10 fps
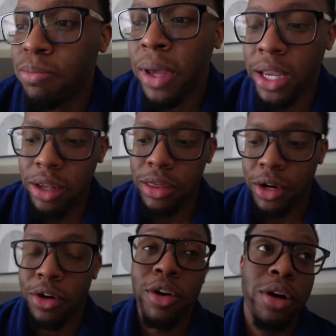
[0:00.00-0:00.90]
May the
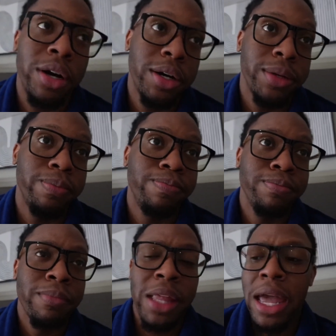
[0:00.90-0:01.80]
3rd. Um,
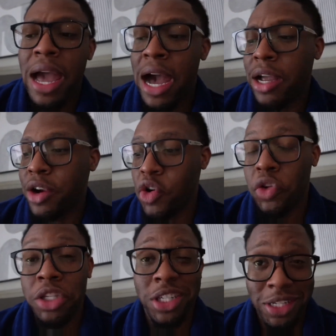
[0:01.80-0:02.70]
I
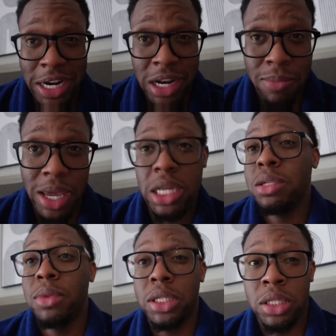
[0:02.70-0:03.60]
currently just got done making
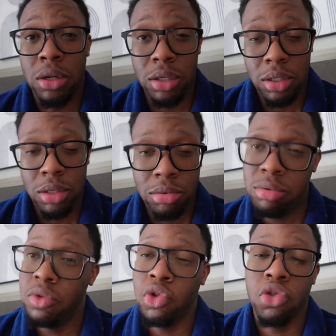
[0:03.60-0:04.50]
some lasagna.
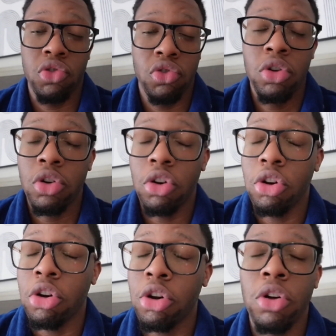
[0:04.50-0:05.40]
Lasagna.